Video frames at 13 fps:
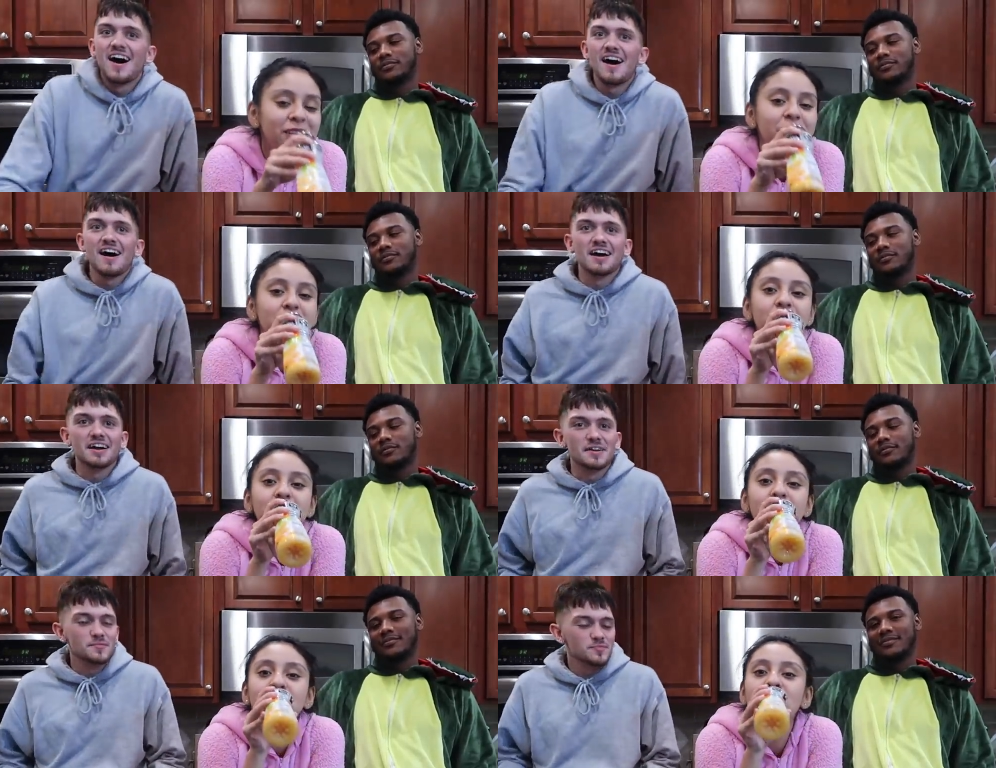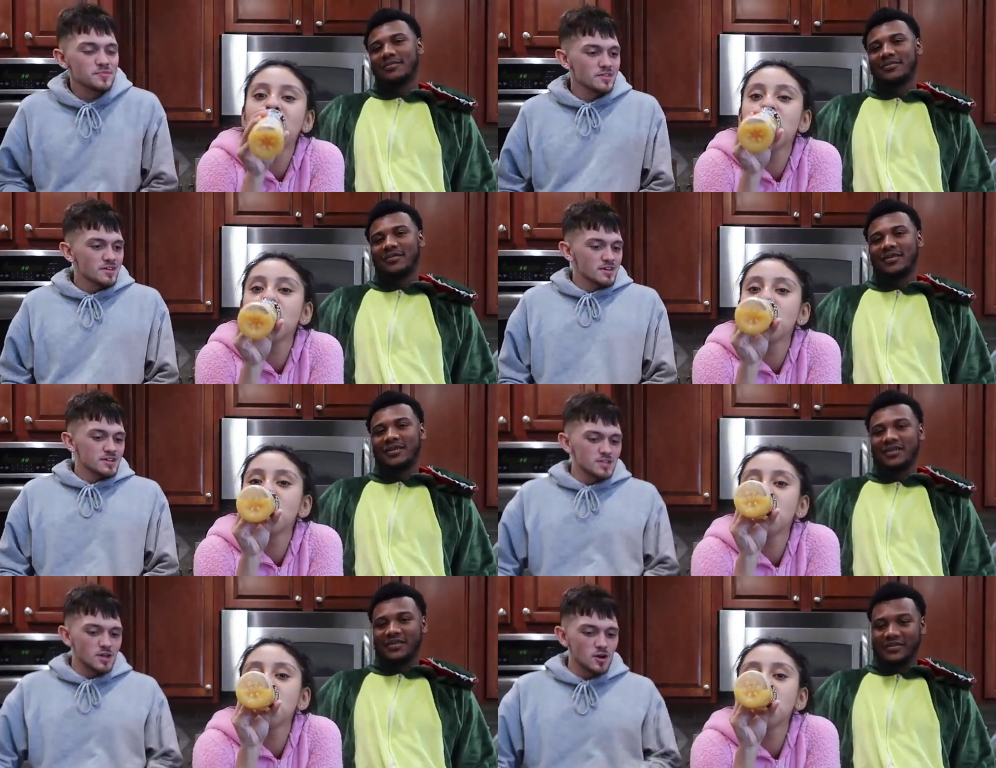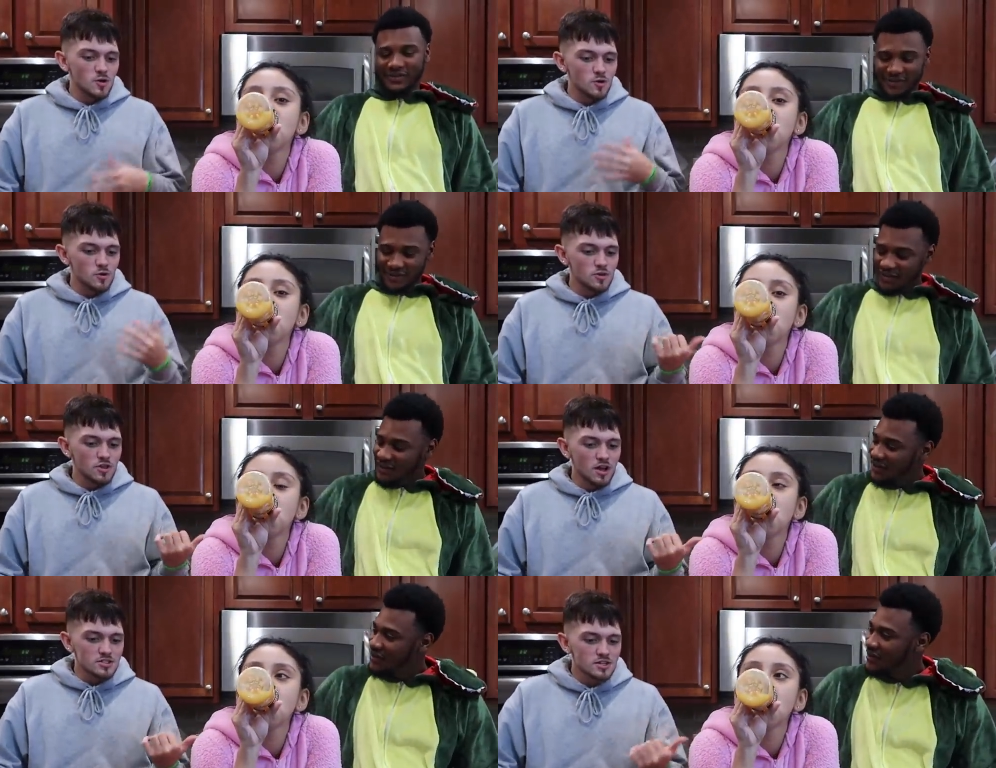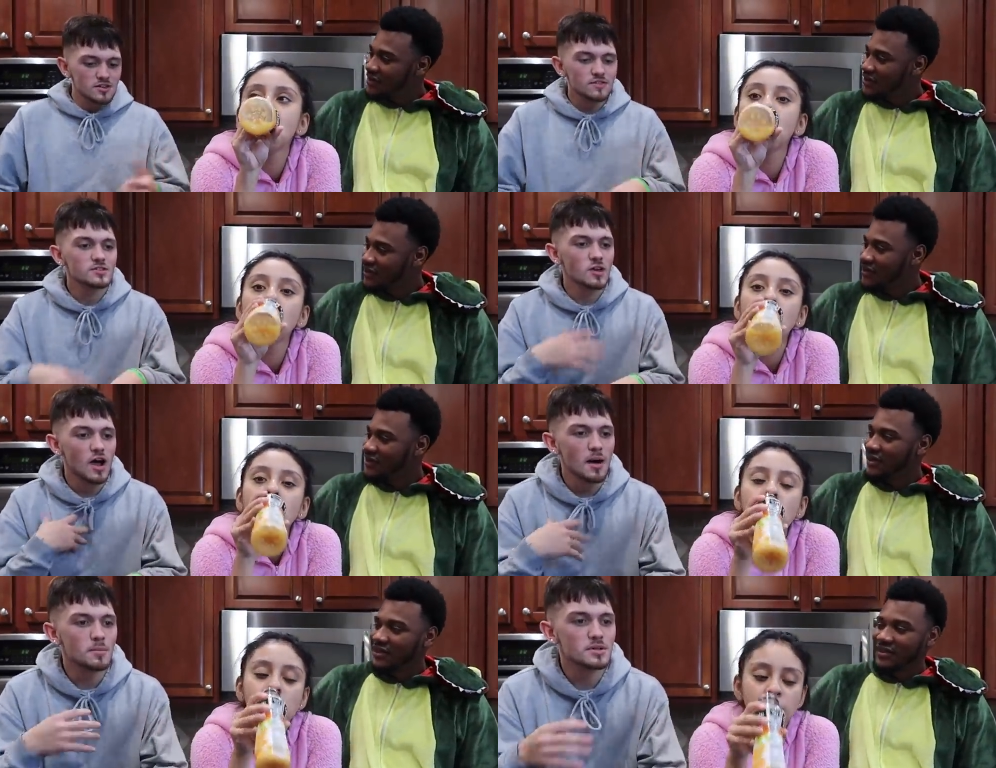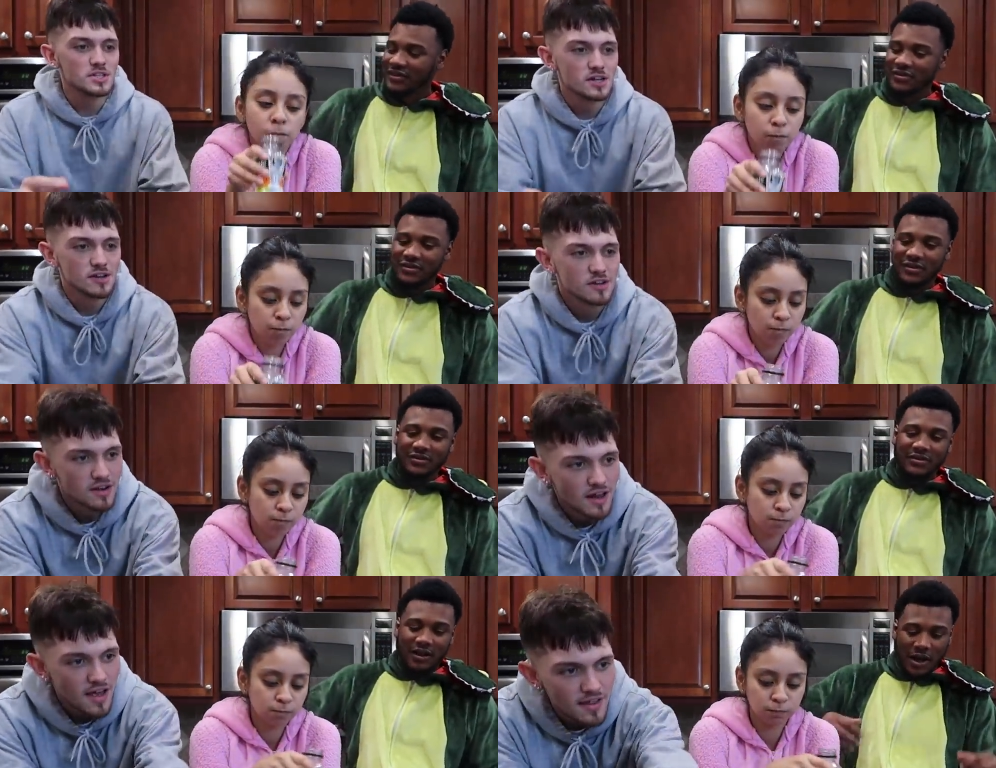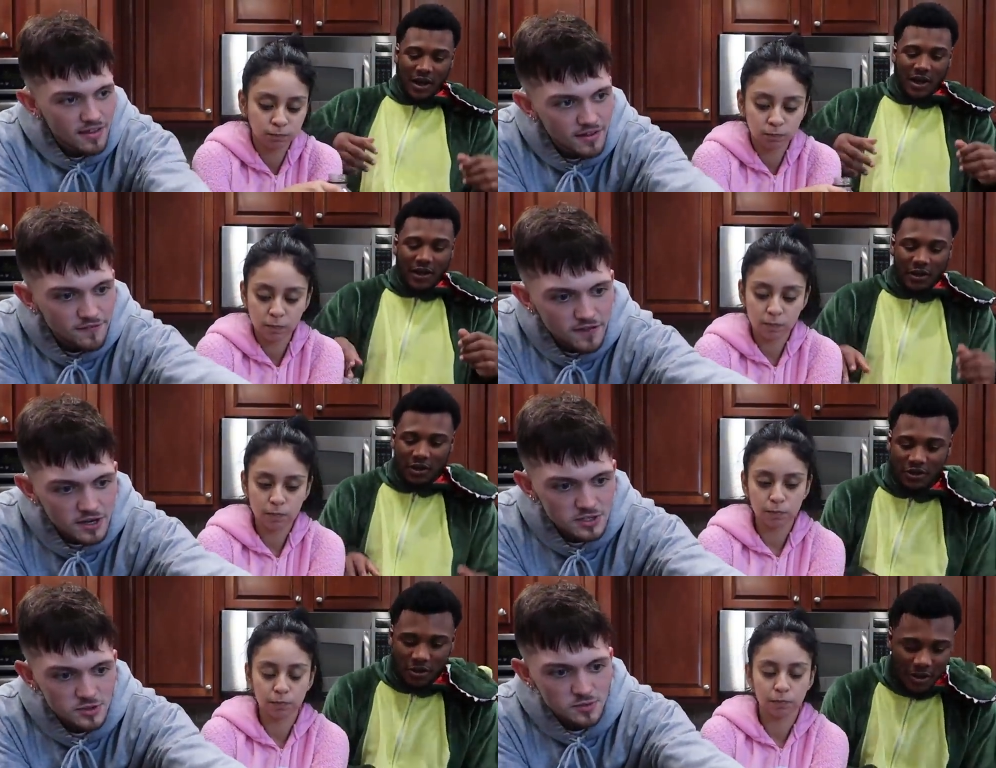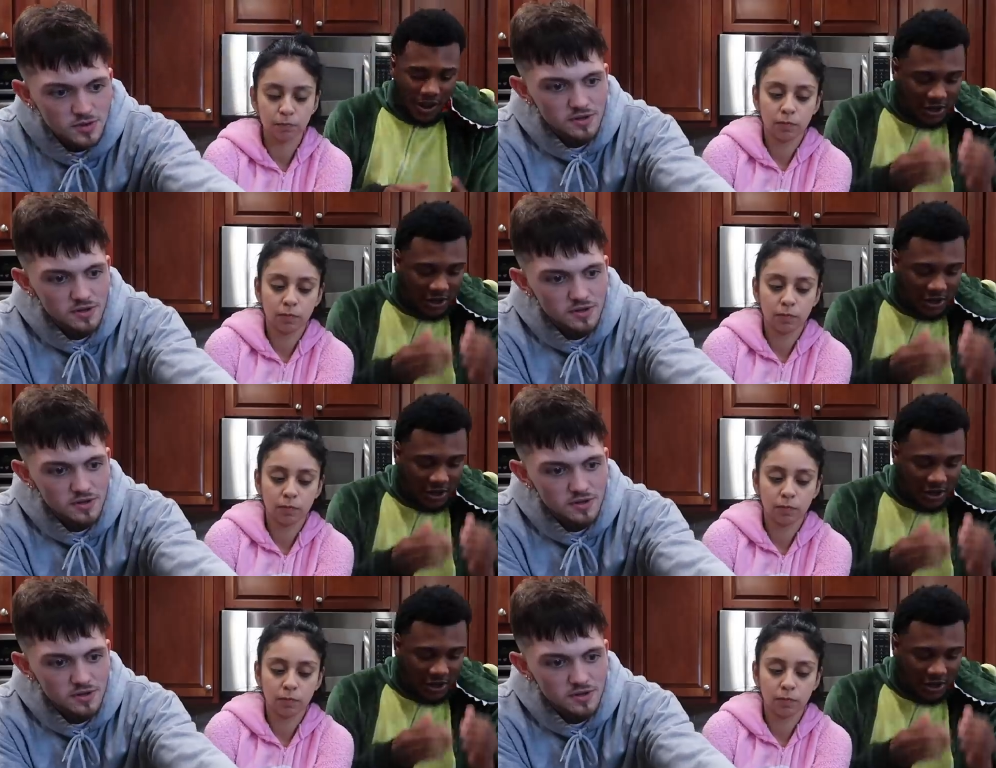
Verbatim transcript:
Speaker 1: All right. So y'all turn. So I'm gonna turn. All right, close your